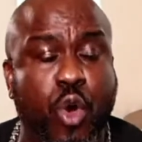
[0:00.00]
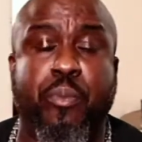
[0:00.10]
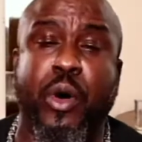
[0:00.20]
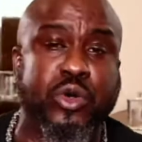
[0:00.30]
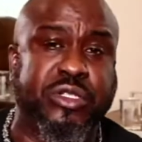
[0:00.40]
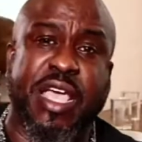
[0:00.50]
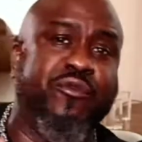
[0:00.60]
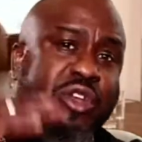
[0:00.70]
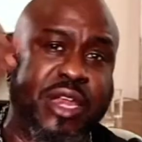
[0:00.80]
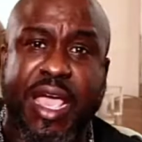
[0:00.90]
Post
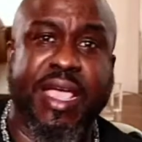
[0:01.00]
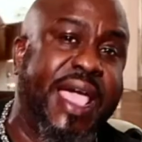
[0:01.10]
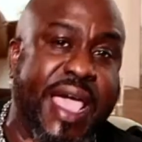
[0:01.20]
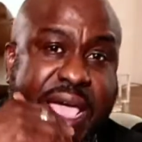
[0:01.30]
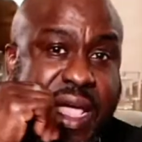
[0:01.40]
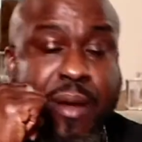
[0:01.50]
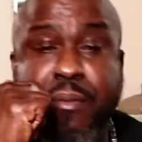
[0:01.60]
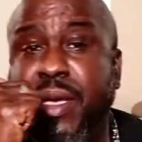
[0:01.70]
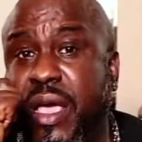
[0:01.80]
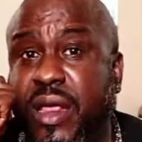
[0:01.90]
every day. Hey, I'm
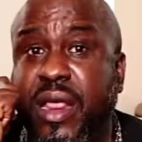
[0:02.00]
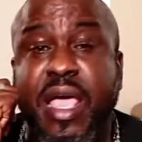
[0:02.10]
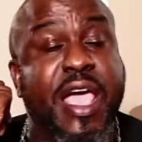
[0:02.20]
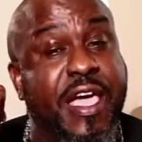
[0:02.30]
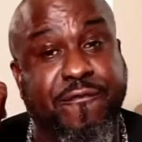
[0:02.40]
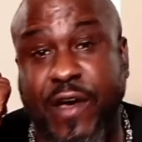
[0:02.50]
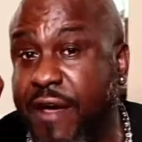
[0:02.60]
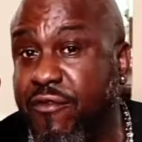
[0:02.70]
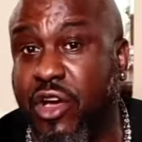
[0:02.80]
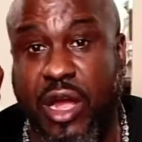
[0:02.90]
in at
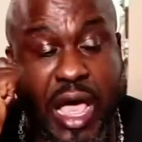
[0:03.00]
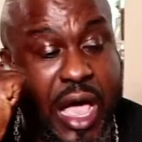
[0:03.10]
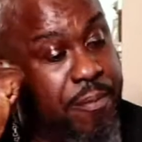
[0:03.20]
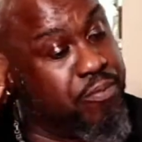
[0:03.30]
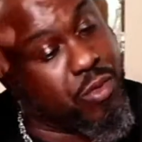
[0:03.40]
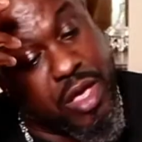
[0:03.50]
5 o'clock.